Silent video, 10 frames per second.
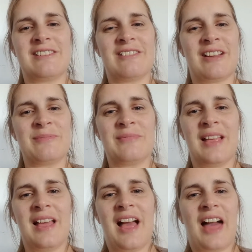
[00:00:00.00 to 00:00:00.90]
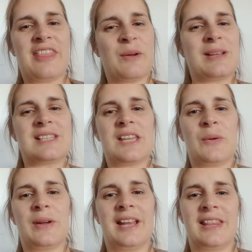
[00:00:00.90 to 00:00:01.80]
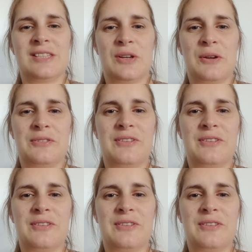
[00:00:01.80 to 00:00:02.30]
I think we can start weaning this off."